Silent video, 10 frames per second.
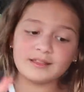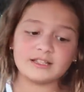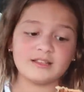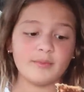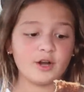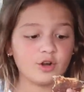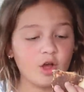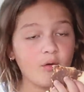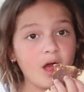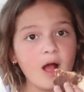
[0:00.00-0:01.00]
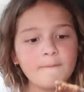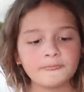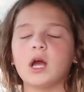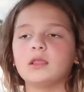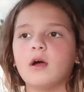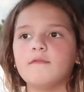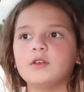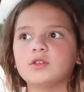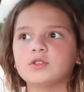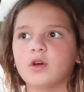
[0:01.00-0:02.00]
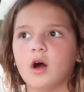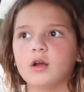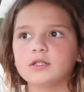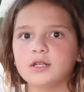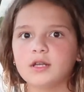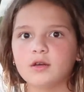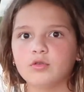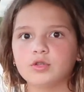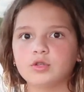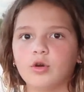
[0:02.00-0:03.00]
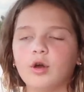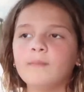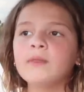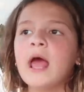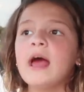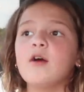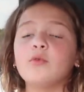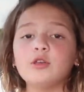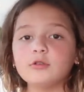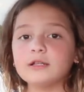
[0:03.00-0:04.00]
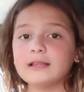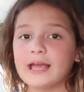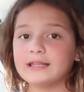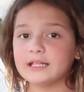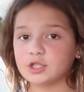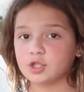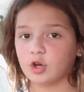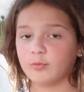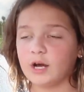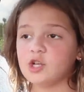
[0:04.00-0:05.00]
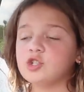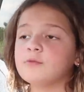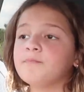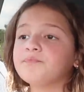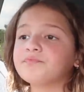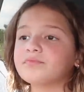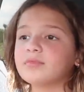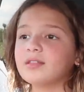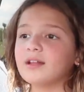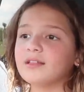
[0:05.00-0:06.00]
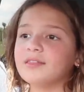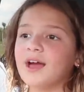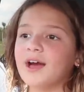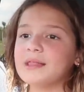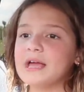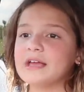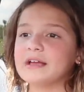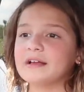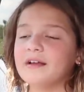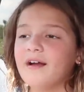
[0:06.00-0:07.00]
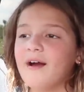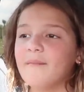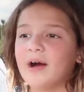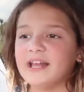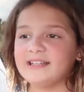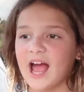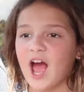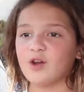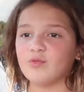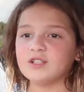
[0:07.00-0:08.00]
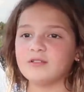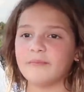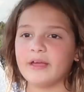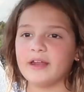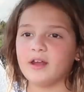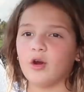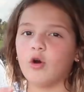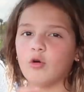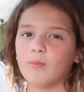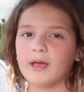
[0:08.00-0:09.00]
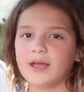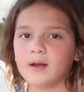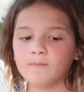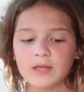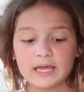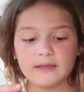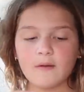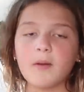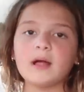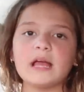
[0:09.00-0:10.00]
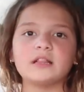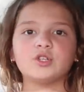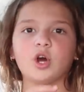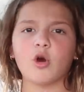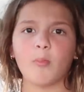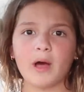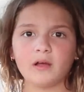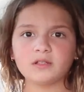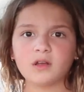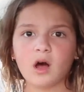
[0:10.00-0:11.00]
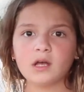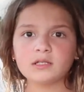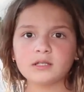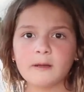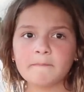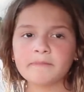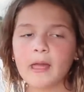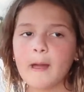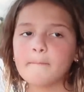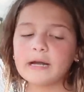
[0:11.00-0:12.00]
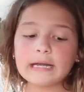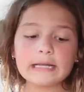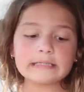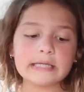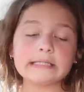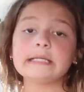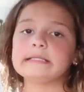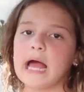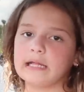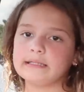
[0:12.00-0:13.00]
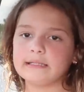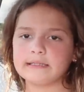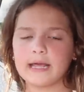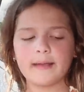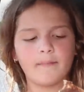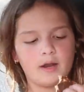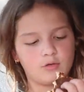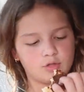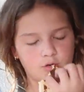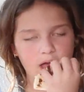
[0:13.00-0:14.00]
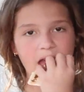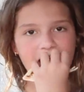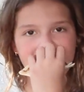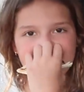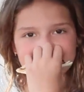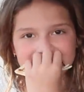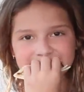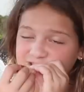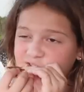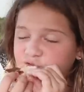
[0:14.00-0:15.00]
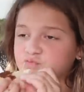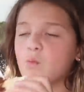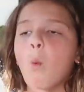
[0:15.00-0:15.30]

This is better though. I love the sauce in it. It was so good. We used to like these so much that like my dad once made it homemade. He even bought like the Taco Bell sauce. But it didn't taste exactly the same, but it was okay. Mm.